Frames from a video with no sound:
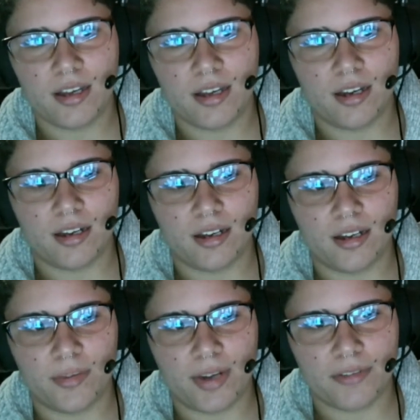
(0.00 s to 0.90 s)
I
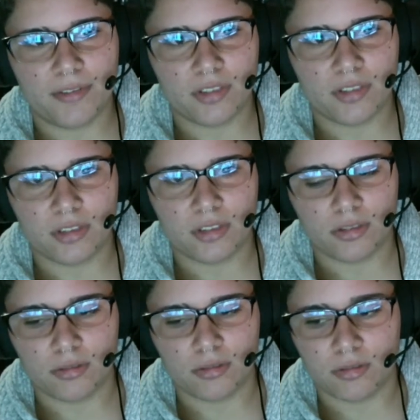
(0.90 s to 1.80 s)
would have to
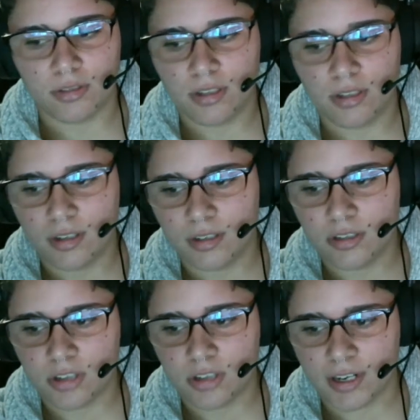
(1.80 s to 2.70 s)
do
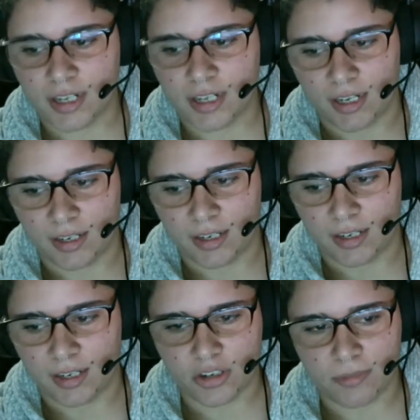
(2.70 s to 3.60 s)
targeting and make
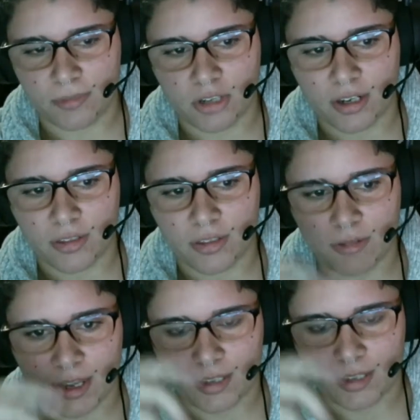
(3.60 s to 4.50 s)
sure I'm targeting the right